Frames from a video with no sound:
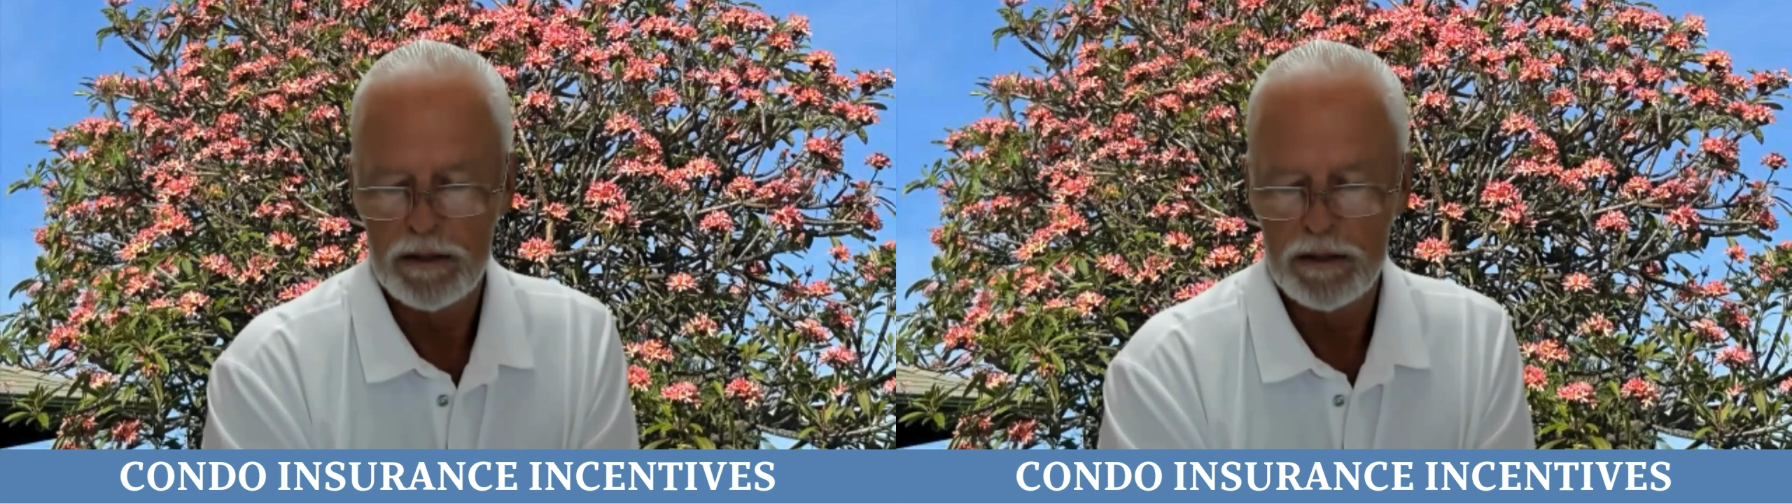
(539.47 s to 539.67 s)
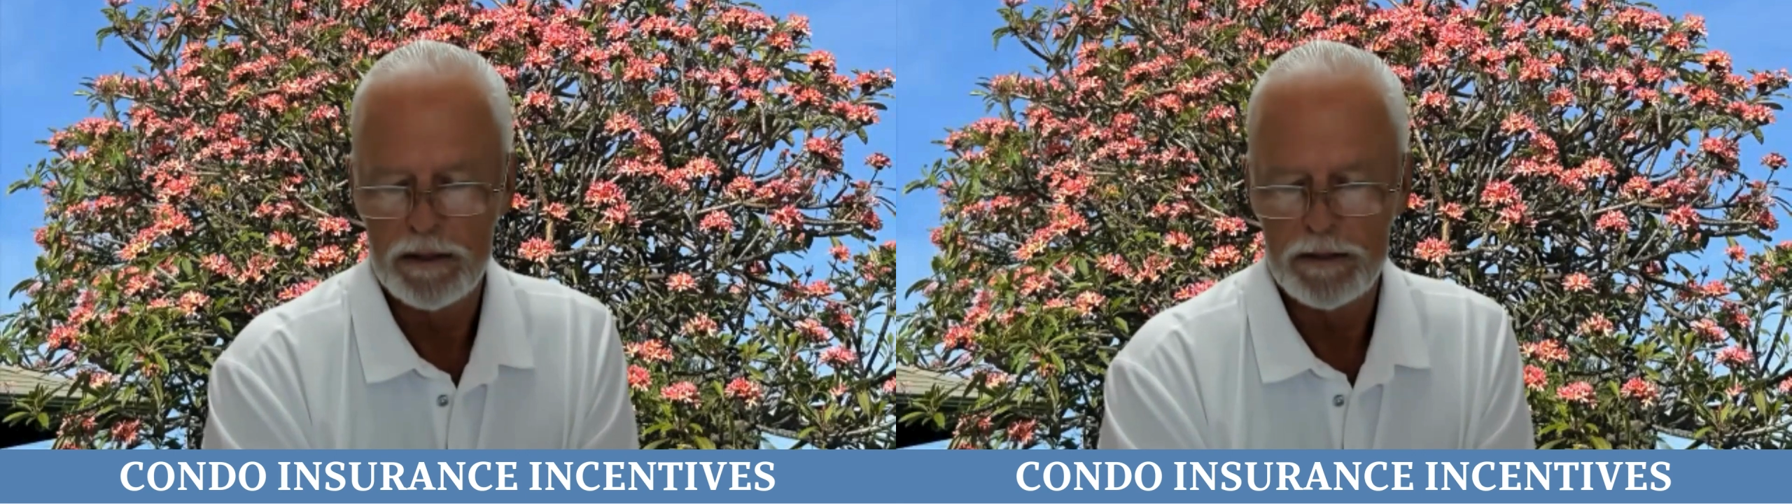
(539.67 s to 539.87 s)

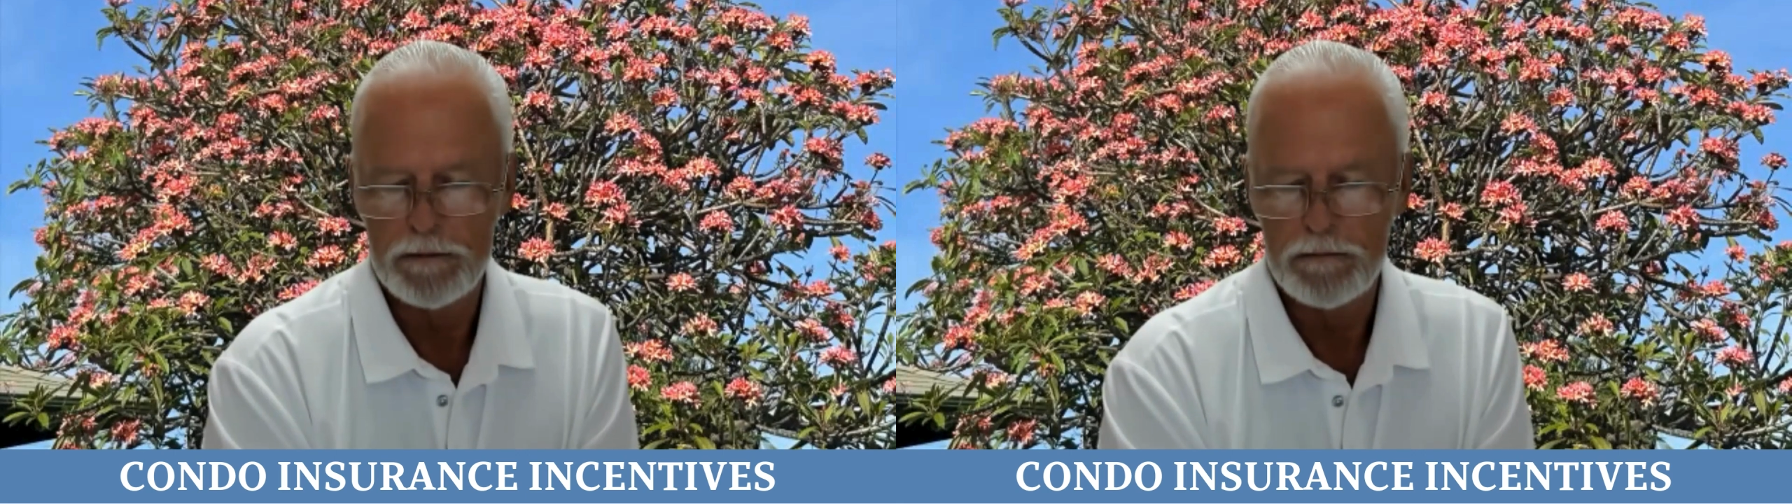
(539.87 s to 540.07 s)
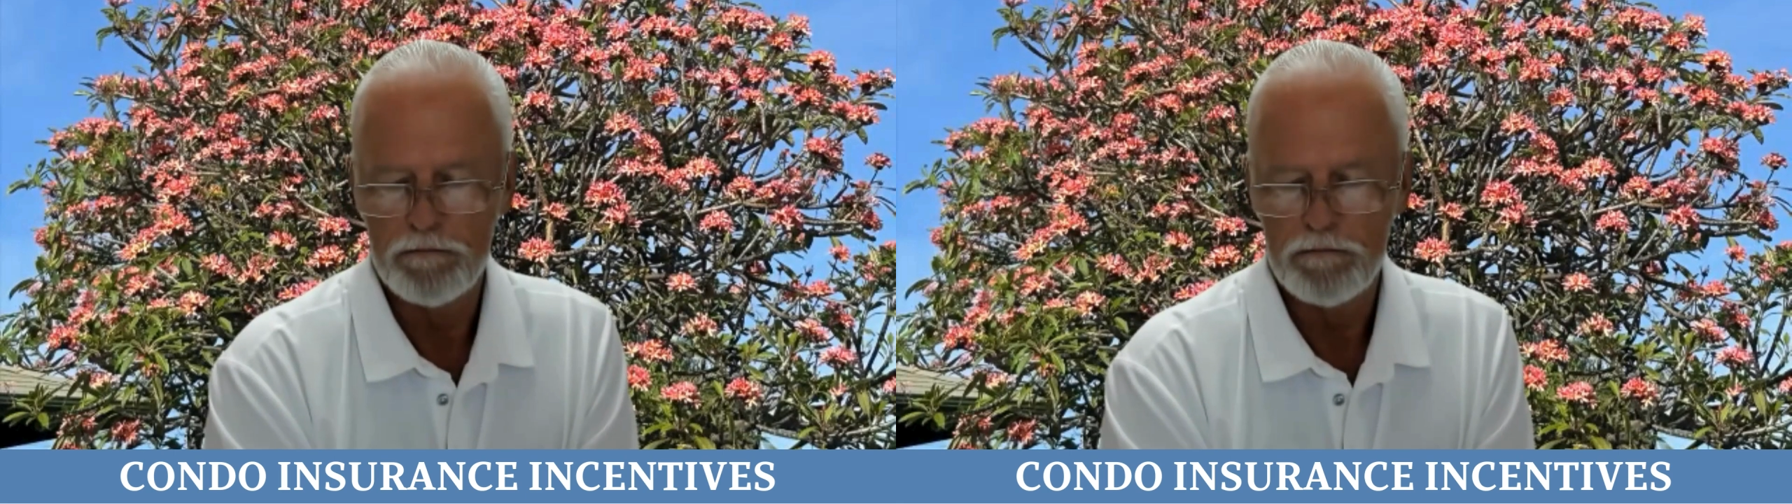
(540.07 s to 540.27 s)

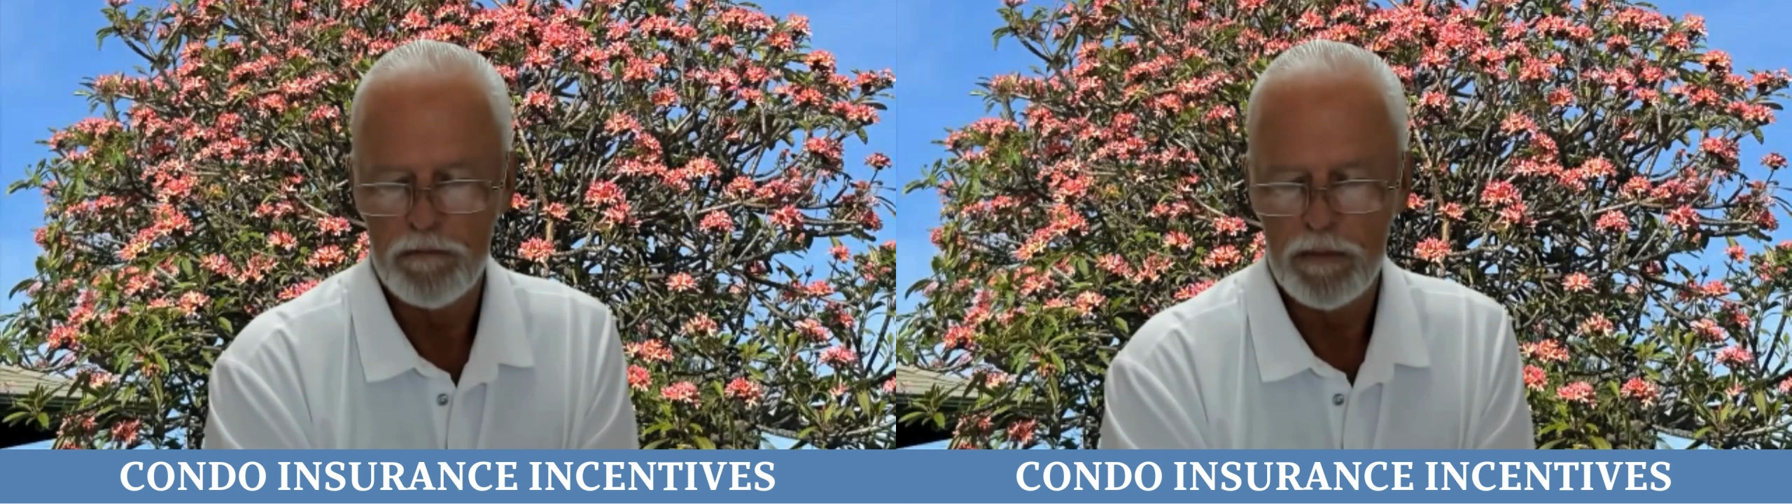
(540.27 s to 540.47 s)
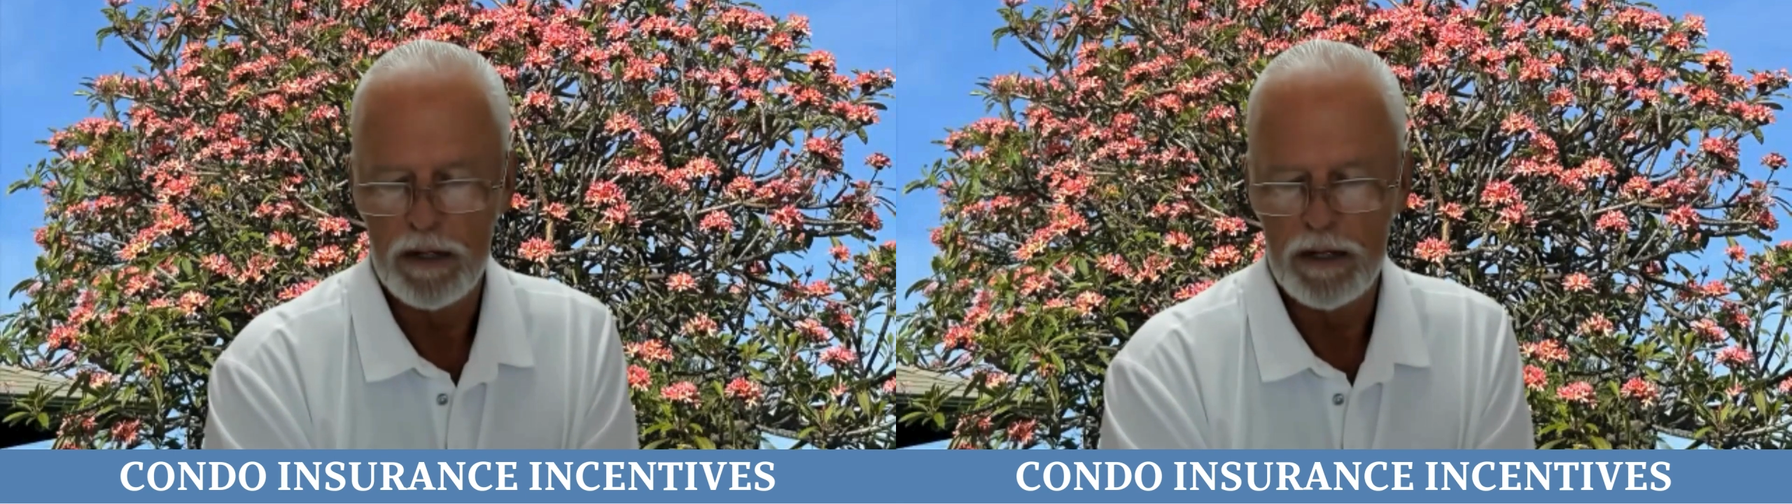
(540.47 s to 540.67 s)
Um,
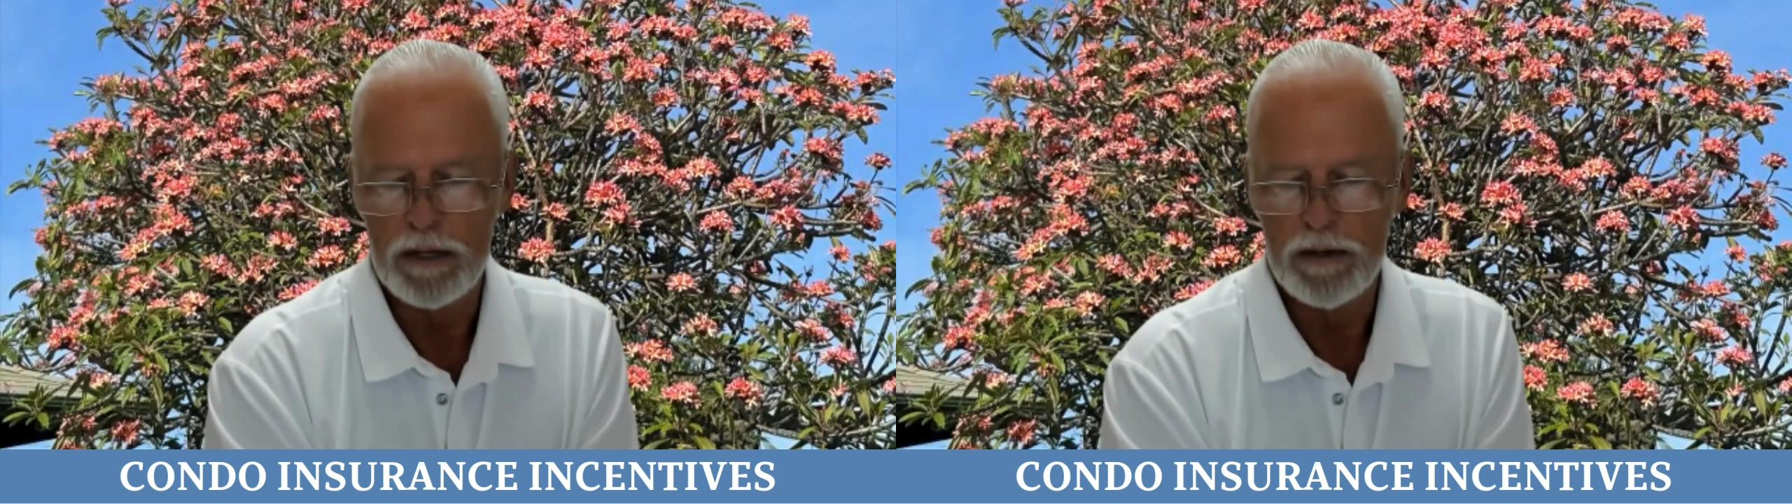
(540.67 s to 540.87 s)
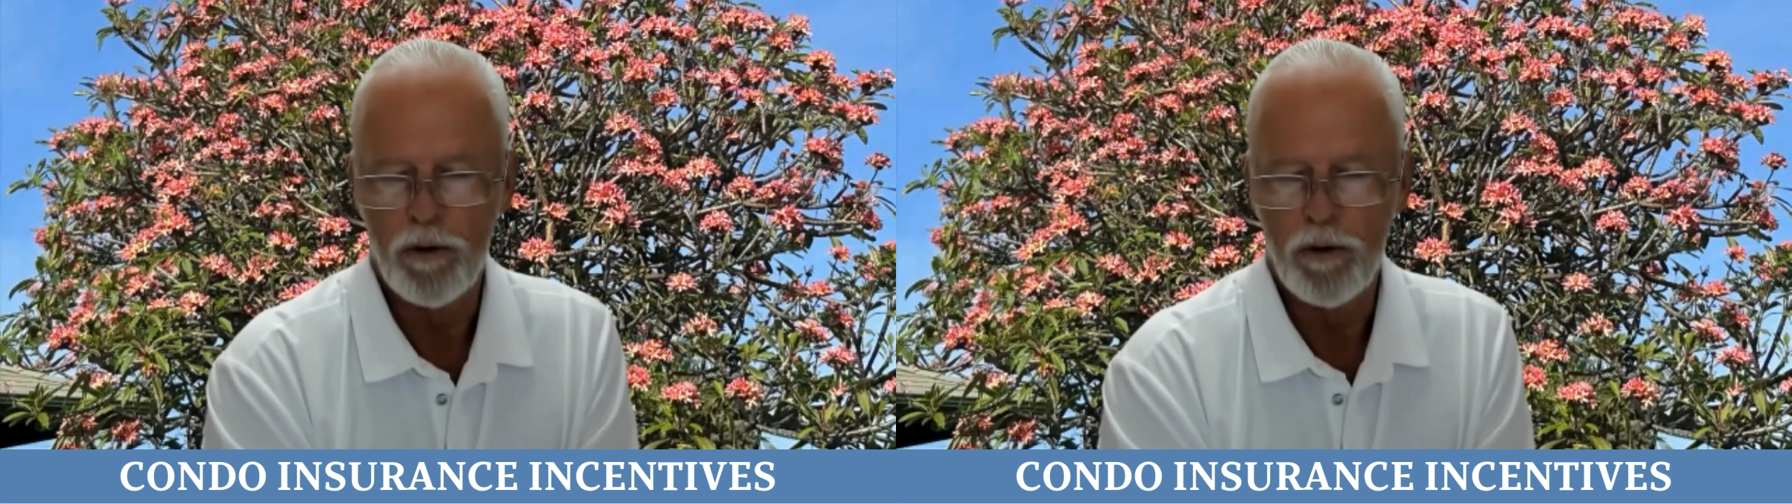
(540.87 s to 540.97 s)
and